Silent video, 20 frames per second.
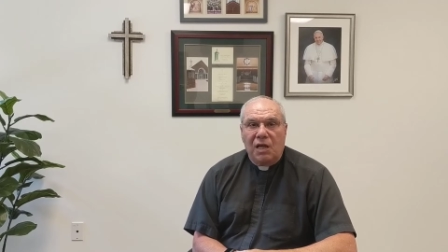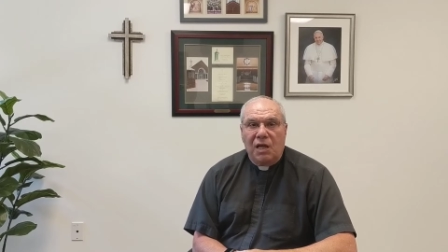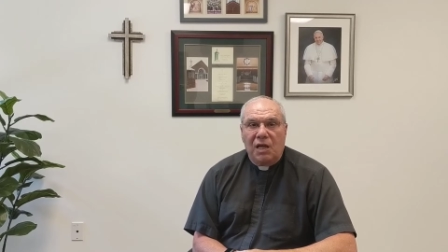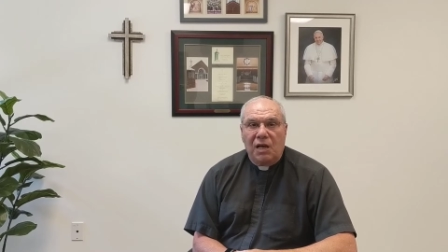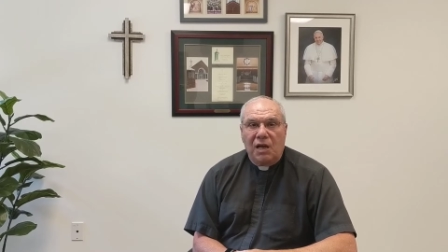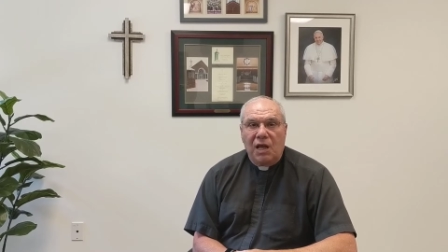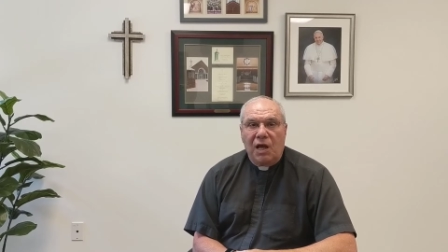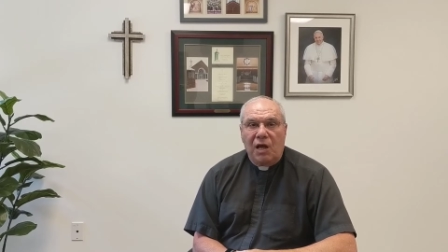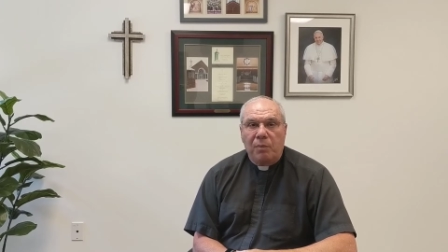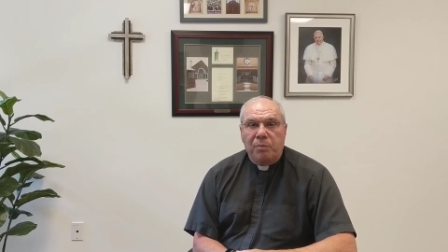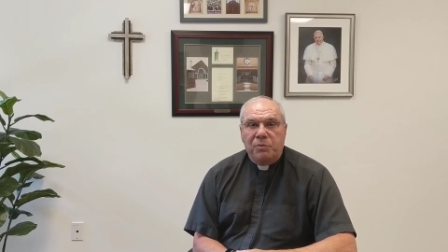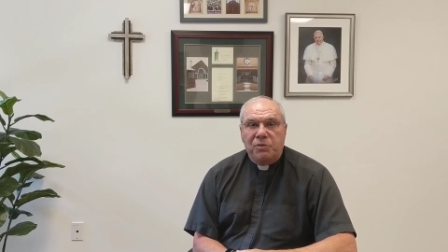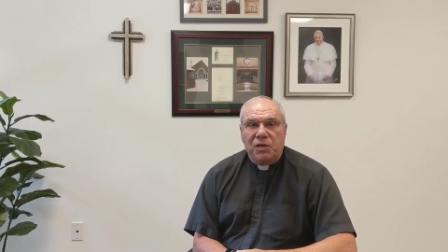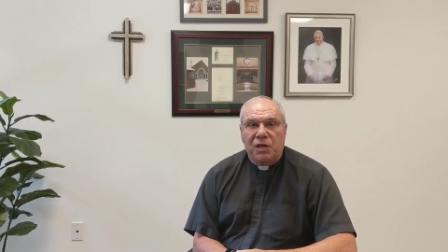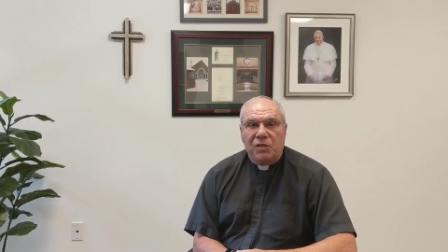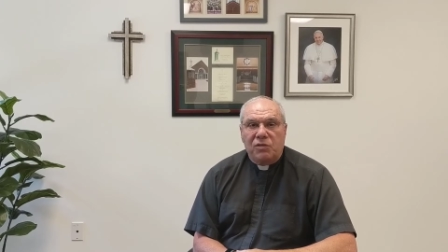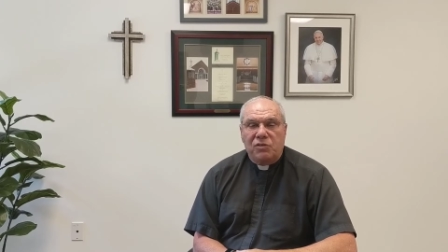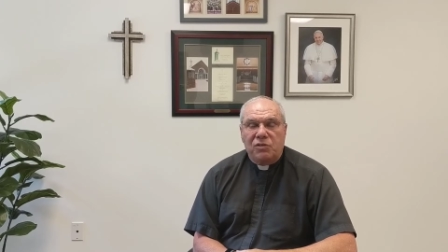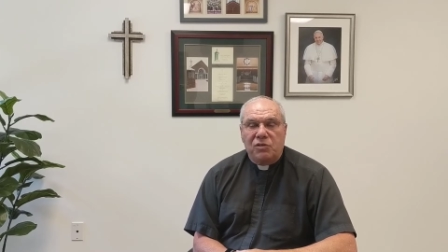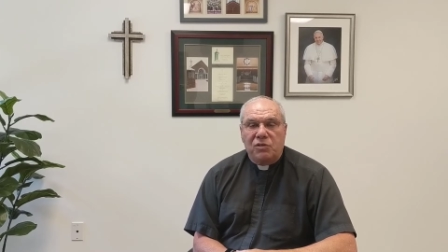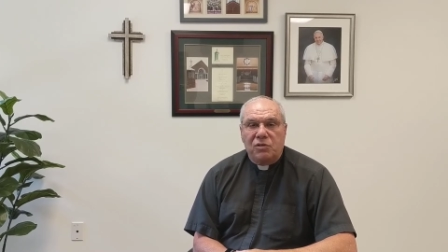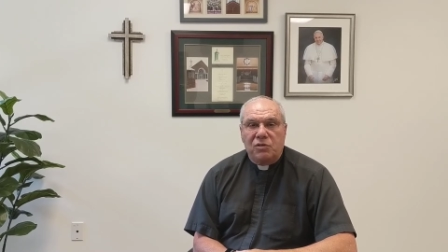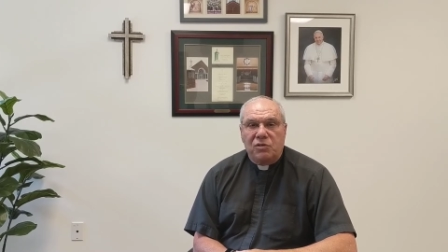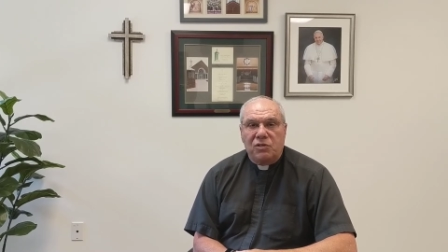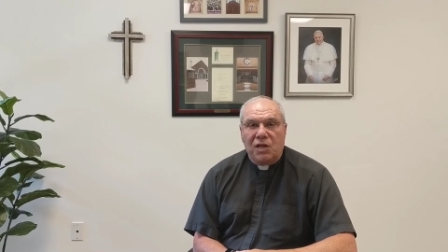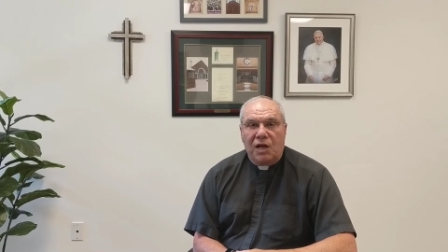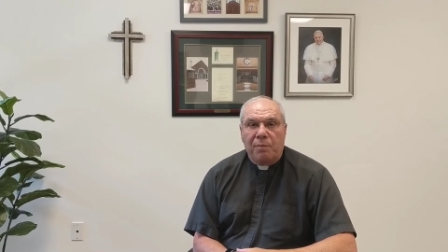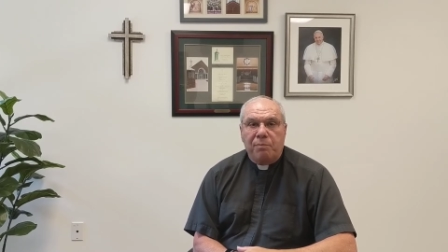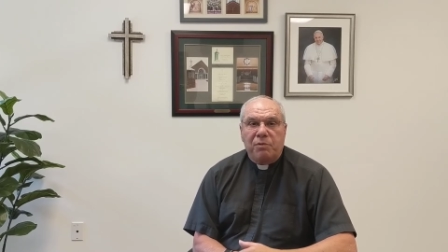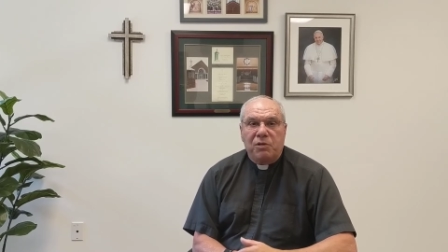and helps us to
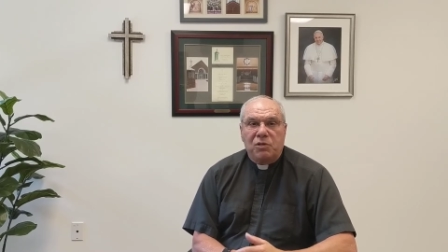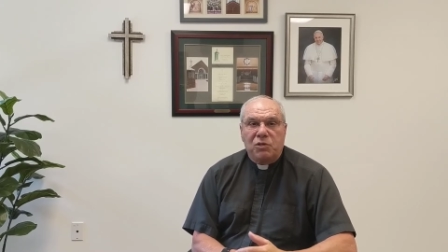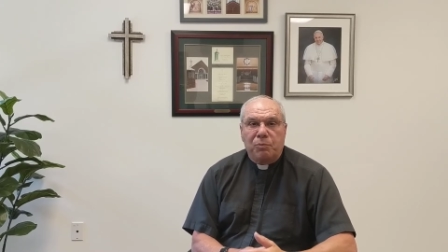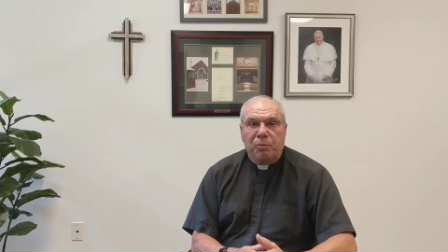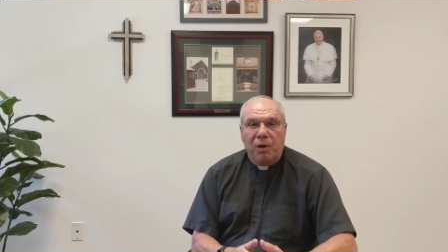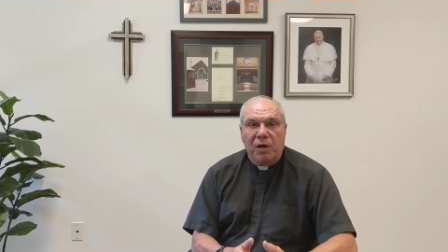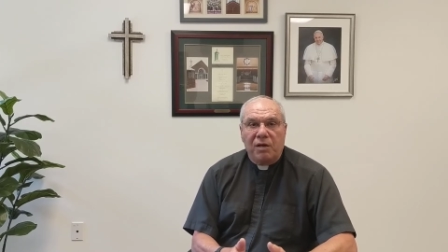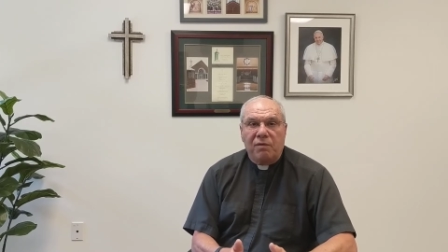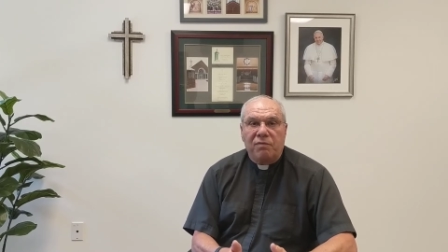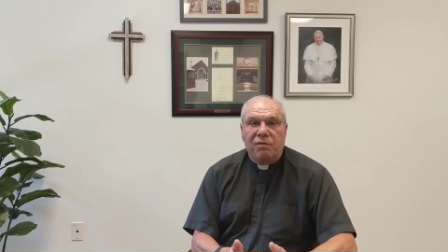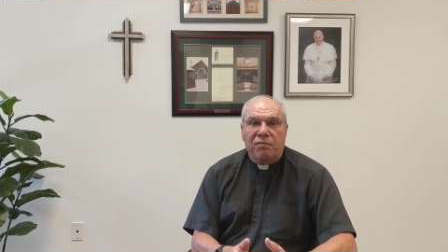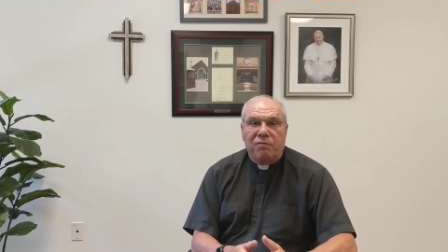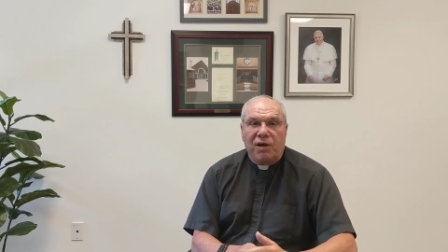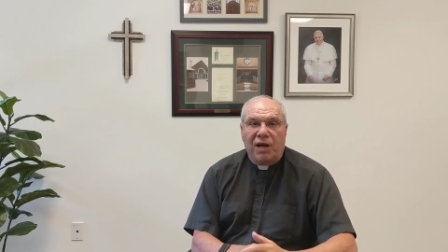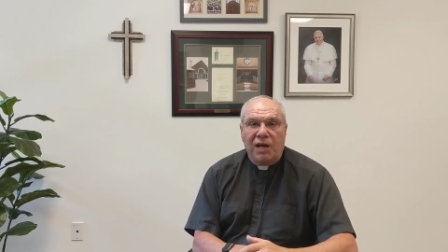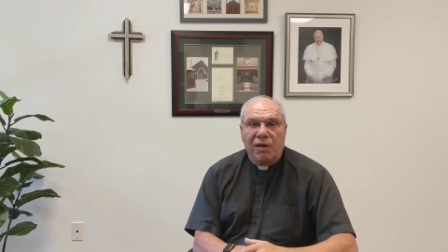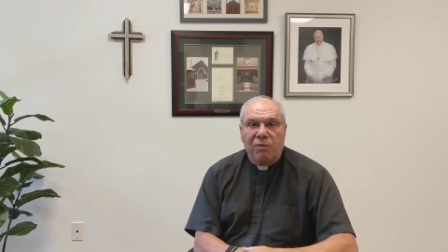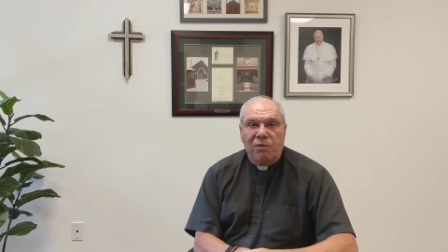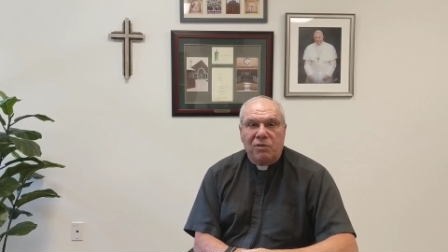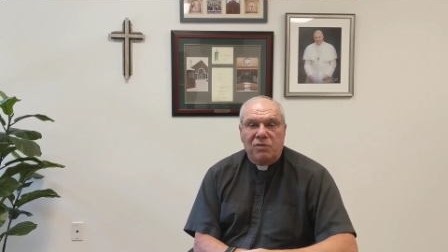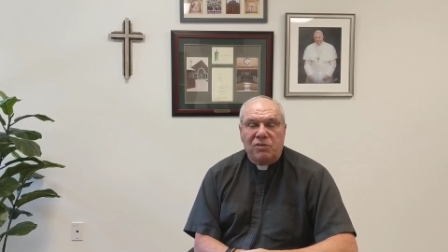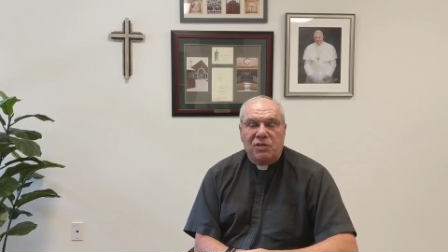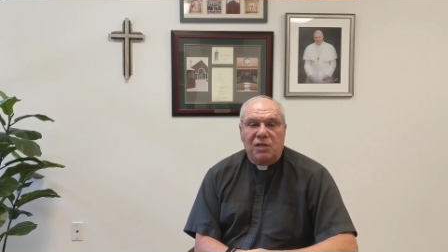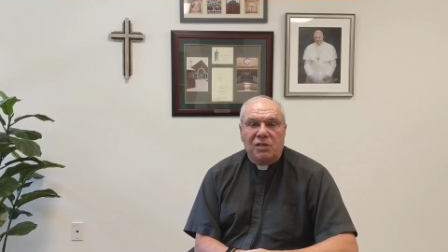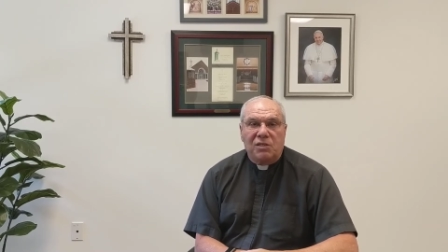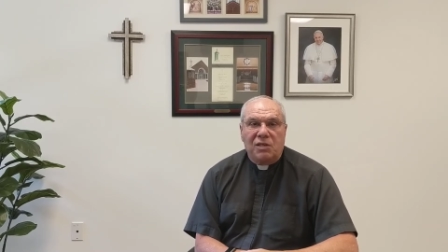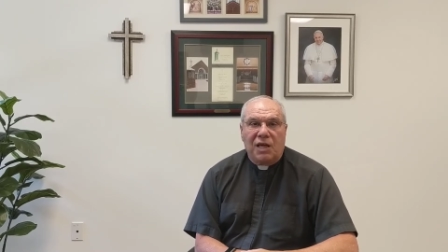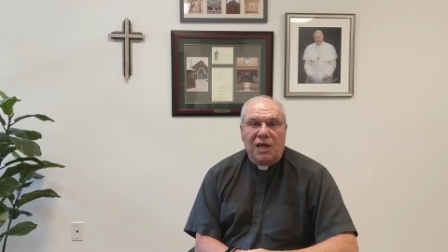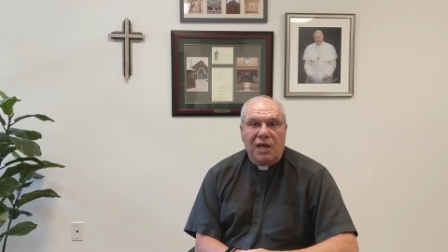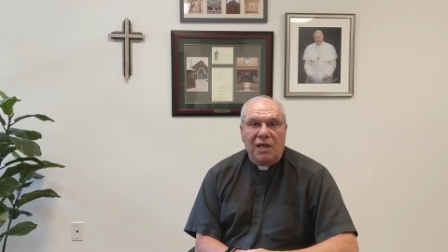stop the spread of the virus
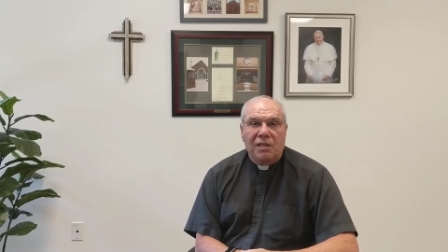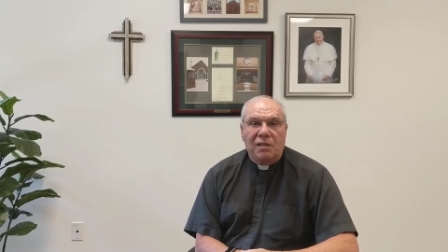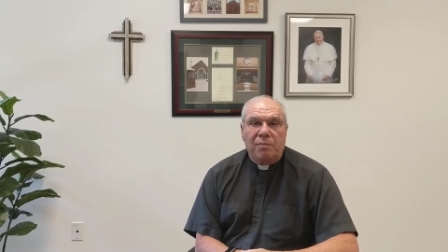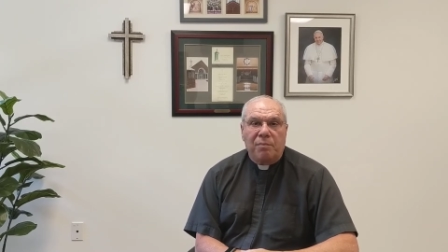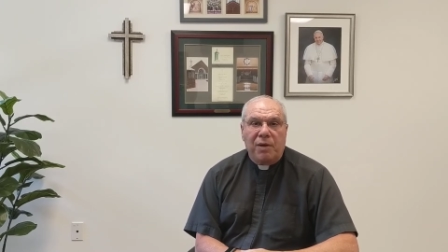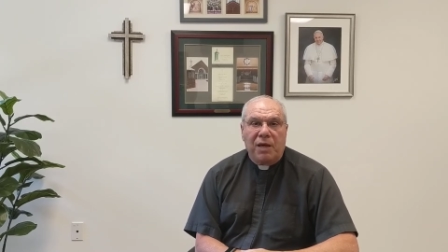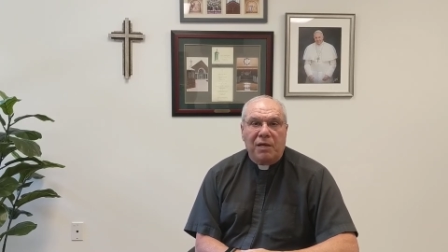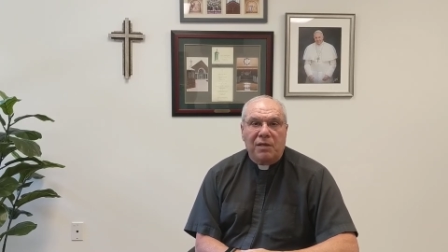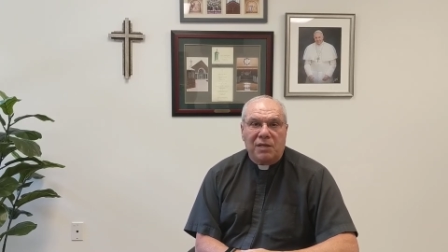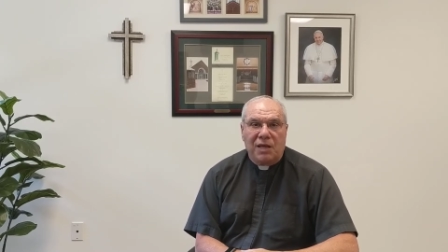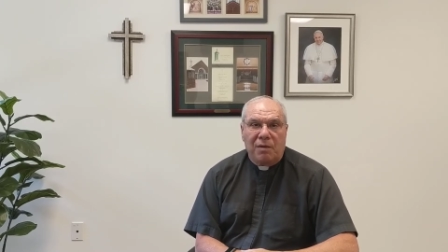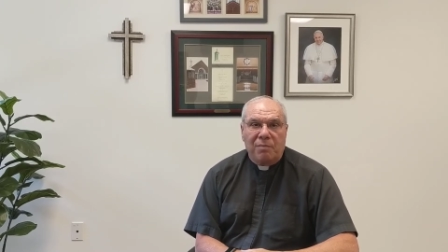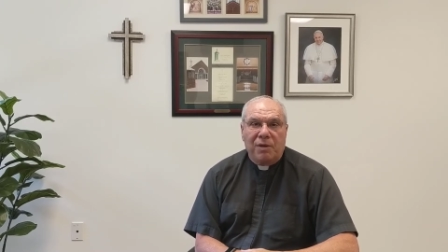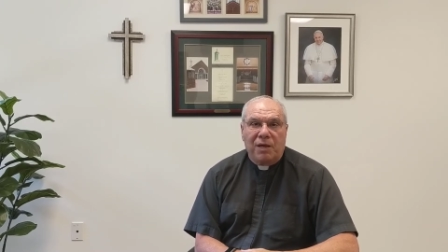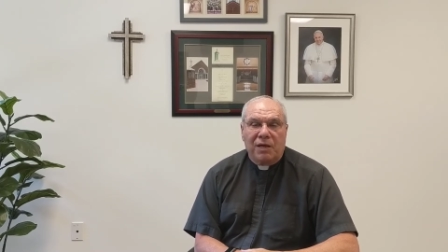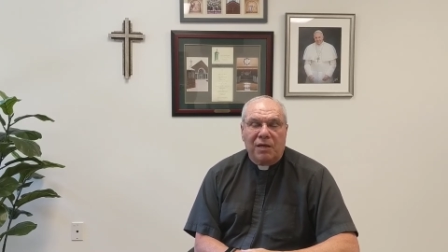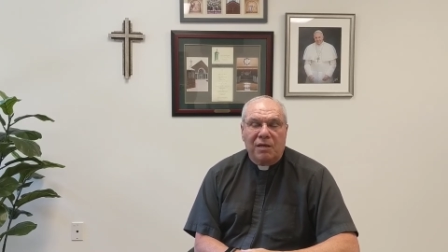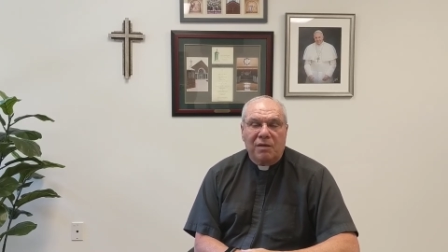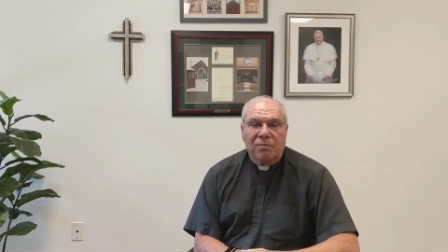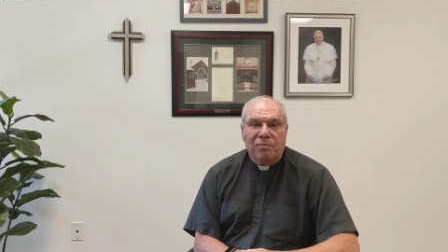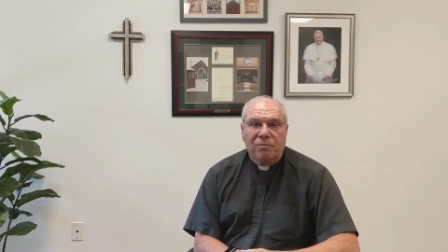and to end the pandemic.